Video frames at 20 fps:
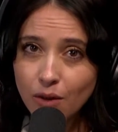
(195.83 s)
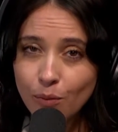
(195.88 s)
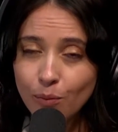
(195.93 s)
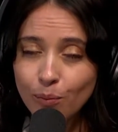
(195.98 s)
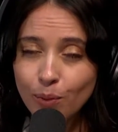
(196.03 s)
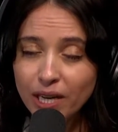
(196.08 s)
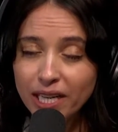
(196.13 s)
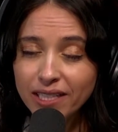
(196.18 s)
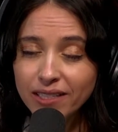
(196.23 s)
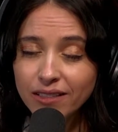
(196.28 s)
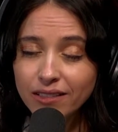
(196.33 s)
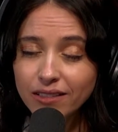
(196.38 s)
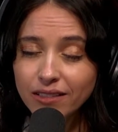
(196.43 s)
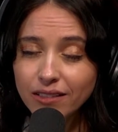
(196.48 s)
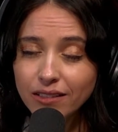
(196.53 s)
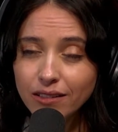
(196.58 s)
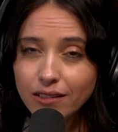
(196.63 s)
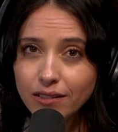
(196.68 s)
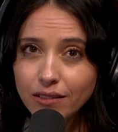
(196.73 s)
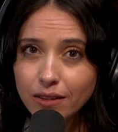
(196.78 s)
But
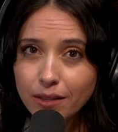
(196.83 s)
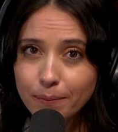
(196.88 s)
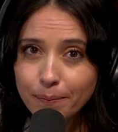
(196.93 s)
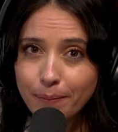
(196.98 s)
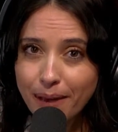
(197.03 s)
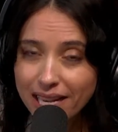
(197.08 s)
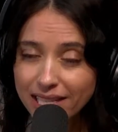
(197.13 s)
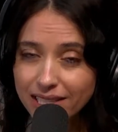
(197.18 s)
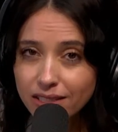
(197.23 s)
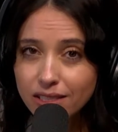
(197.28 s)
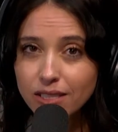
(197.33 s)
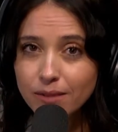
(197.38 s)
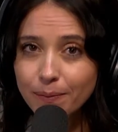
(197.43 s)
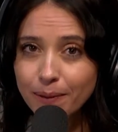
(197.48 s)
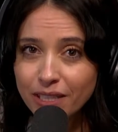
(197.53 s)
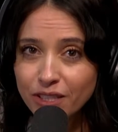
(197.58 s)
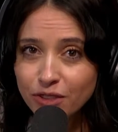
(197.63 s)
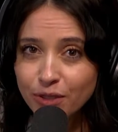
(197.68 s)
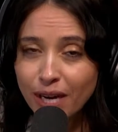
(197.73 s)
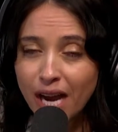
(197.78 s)
the best
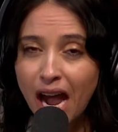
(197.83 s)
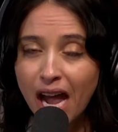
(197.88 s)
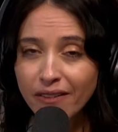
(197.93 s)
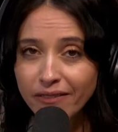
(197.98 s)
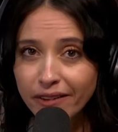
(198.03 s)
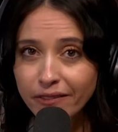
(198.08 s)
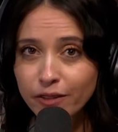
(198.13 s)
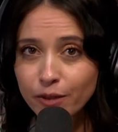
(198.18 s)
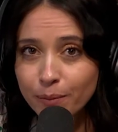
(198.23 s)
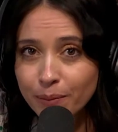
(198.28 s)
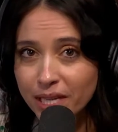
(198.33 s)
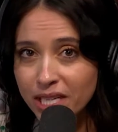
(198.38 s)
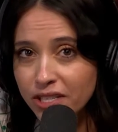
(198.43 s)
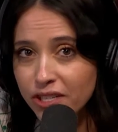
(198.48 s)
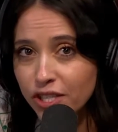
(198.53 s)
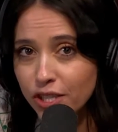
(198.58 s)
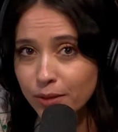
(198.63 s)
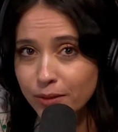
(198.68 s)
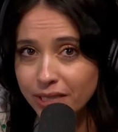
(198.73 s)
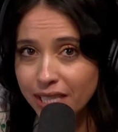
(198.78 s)
dispensary I've ever been
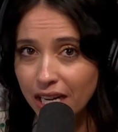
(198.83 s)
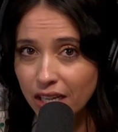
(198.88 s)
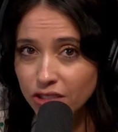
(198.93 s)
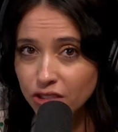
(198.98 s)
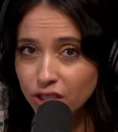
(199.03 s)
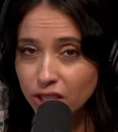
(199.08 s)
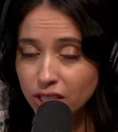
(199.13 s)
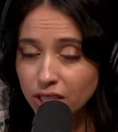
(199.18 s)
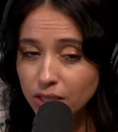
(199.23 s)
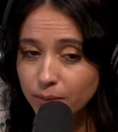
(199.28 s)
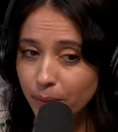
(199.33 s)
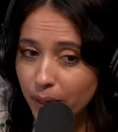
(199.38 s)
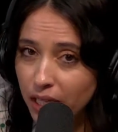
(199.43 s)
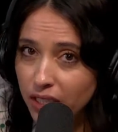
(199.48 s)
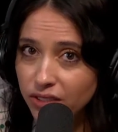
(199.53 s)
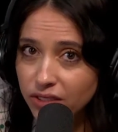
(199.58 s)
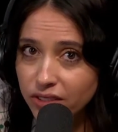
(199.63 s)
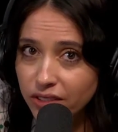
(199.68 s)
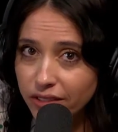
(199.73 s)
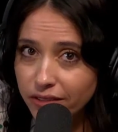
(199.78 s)
to is actually a
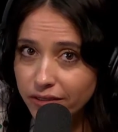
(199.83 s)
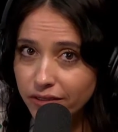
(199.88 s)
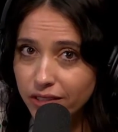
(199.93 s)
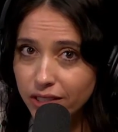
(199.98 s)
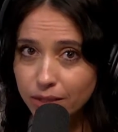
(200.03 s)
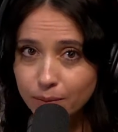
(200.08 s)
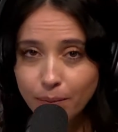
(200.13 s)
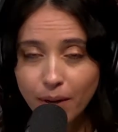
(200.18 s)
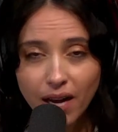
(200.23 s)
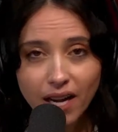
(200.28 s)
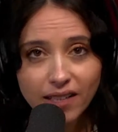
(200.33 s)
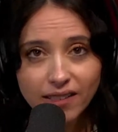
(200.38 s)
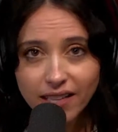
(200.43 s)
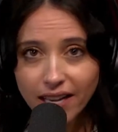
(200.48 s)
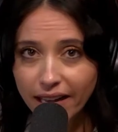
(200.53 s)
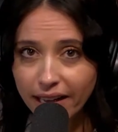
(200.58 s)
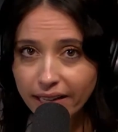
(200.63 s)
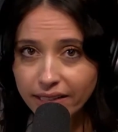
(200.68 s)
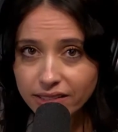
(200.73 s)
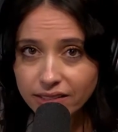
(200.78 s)
sponsor of this
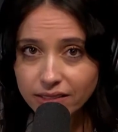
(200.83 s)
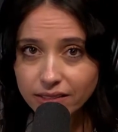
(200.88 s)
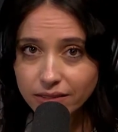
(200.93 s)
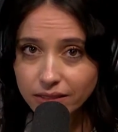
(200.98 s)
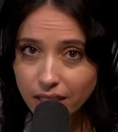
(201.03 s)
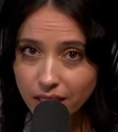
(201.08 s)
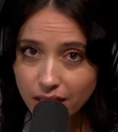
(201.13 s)
podcast.